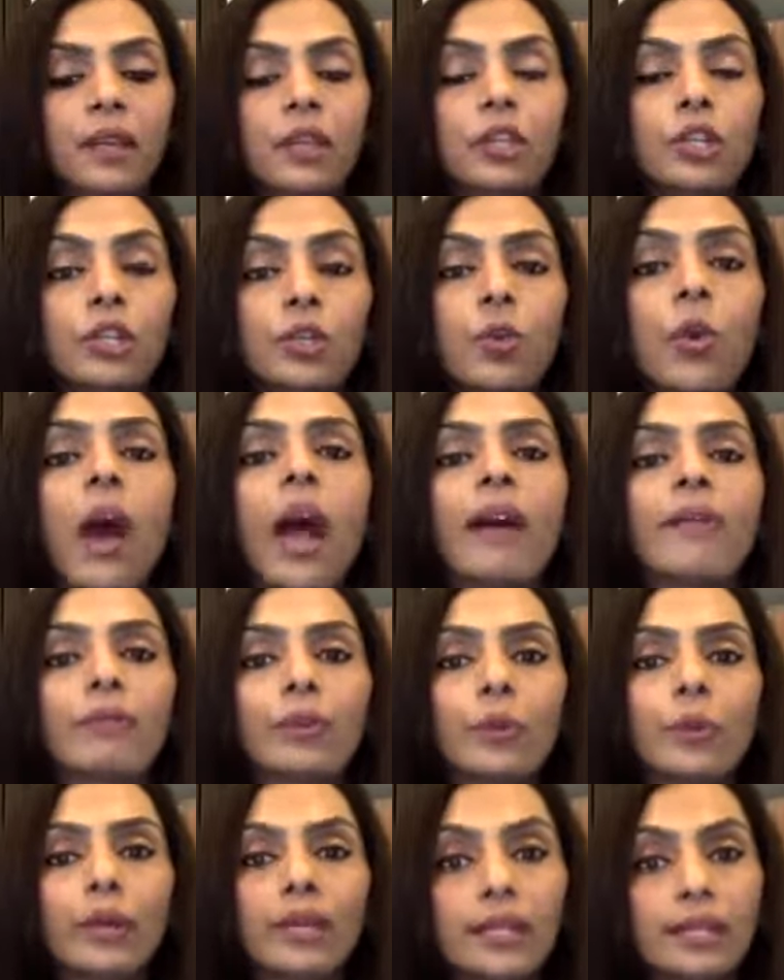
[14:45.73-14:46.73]
you
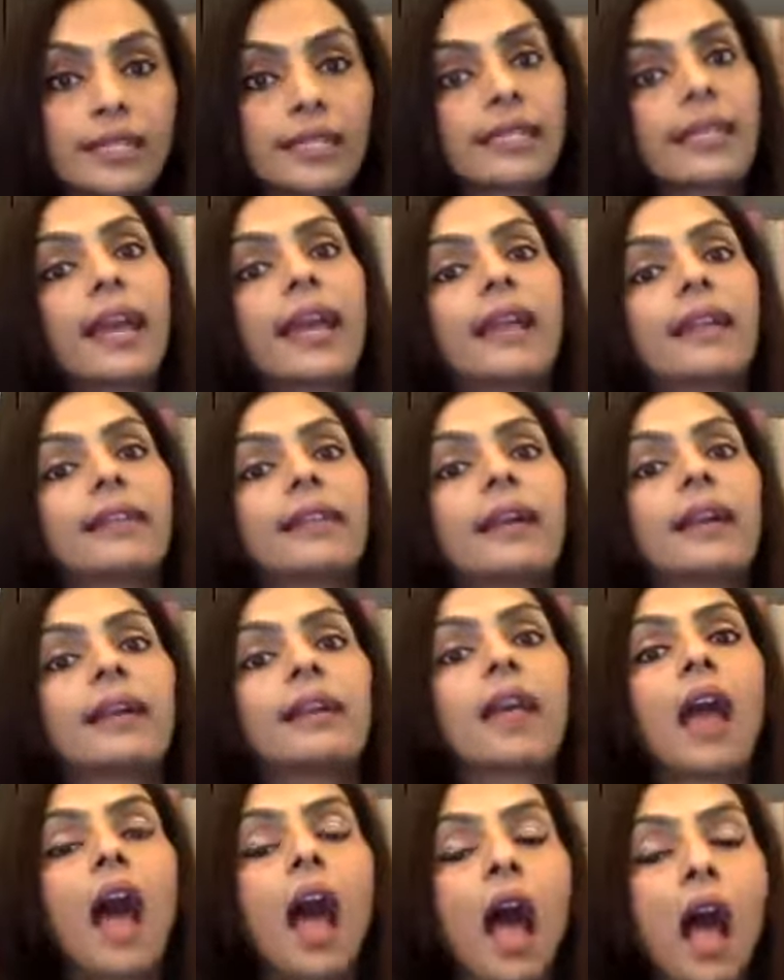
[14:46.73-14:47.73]
have to understand
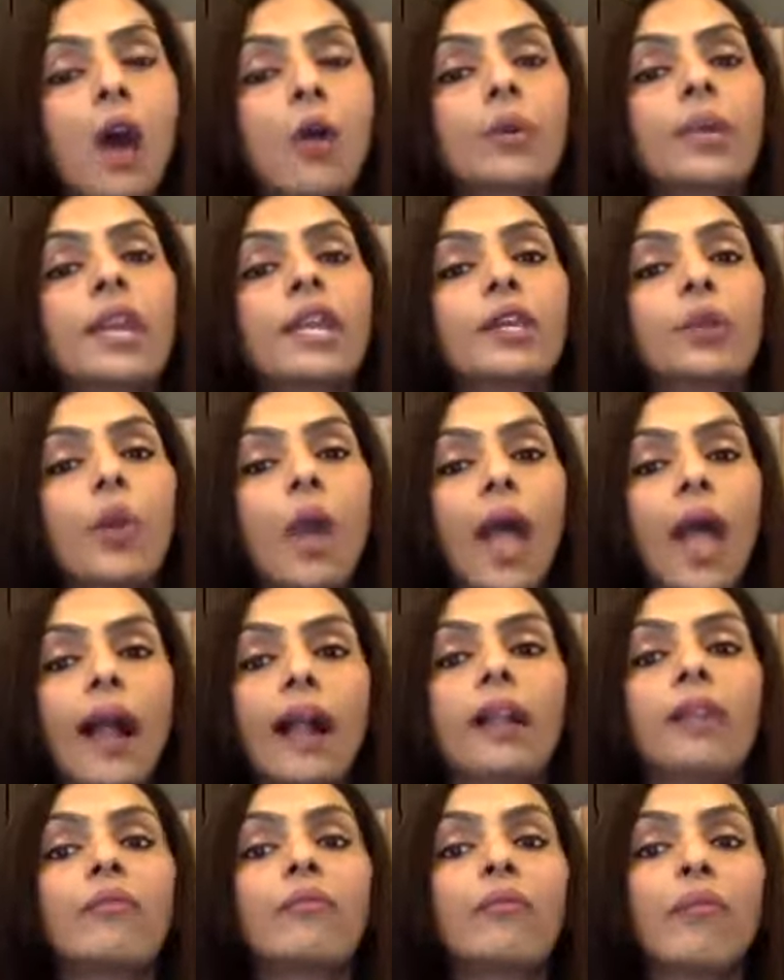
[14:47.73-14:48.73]
that how can you
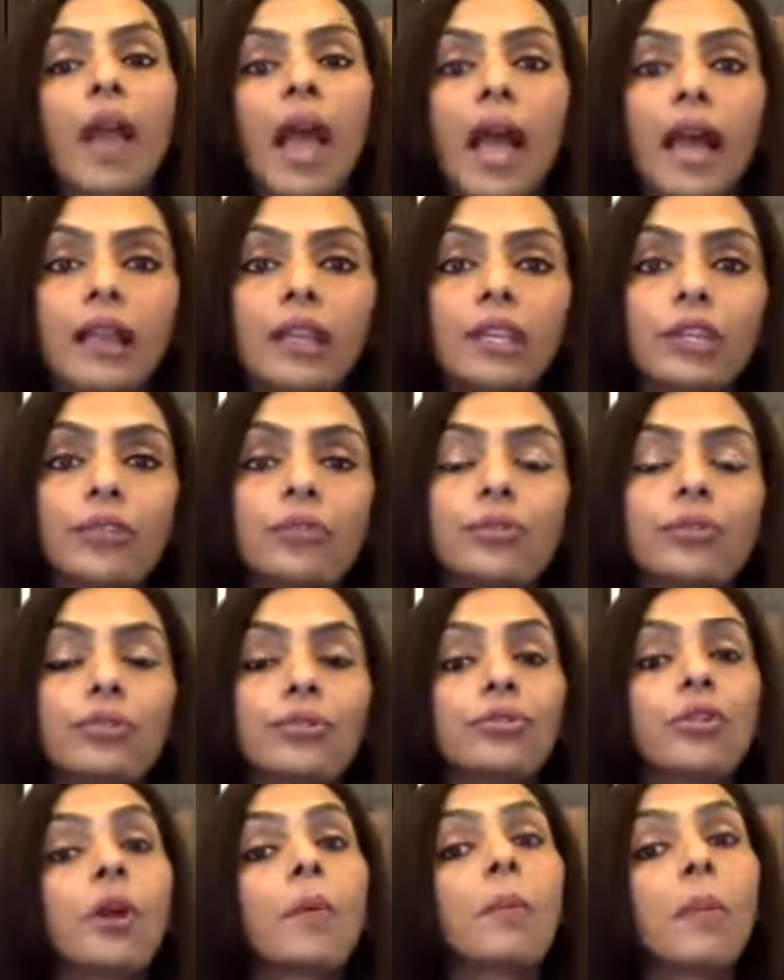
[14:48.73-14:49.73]
add value
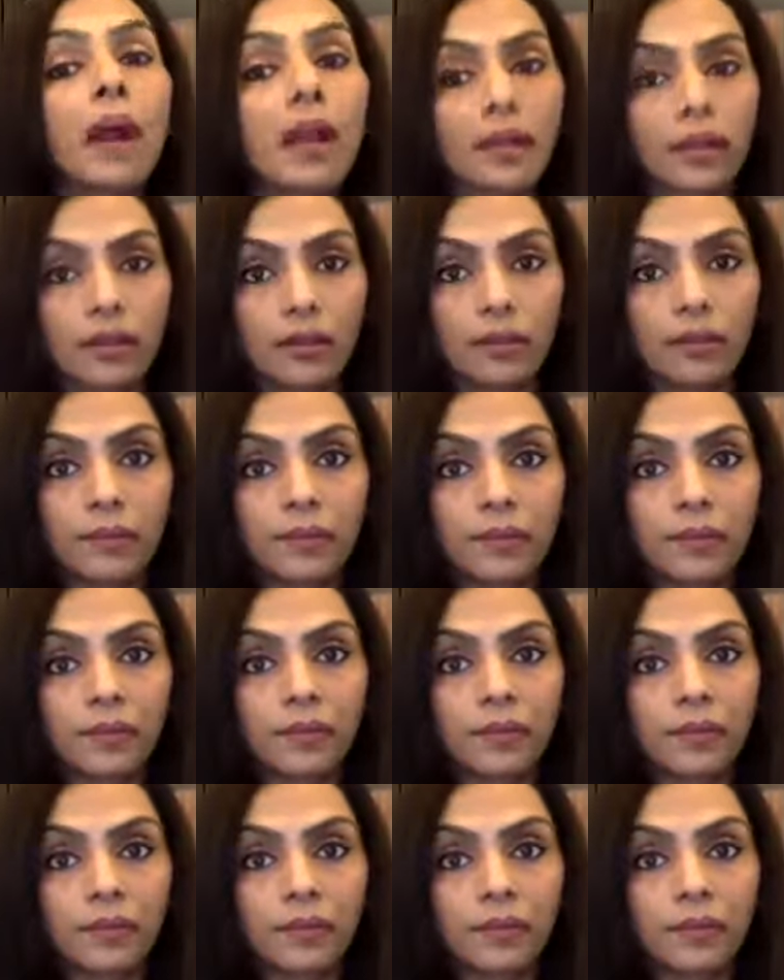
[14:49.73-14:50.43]
to your partner.